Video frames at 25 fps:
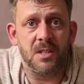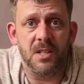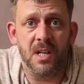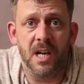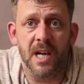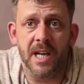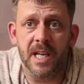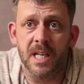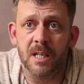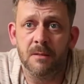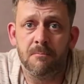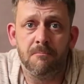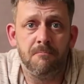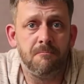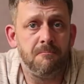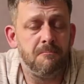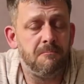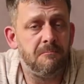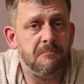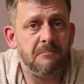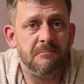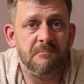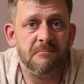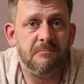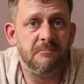say,
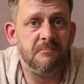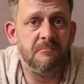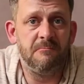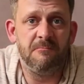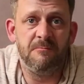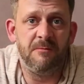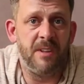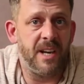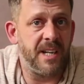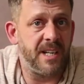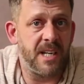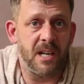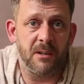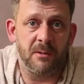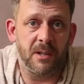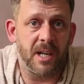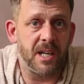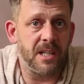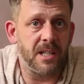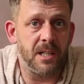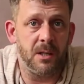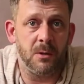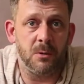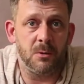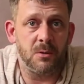they don't
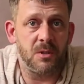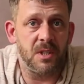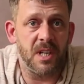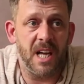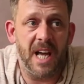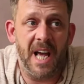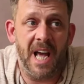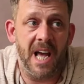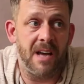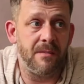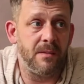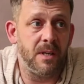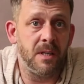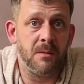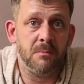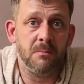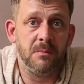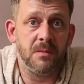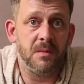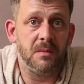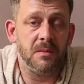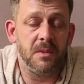get used ever.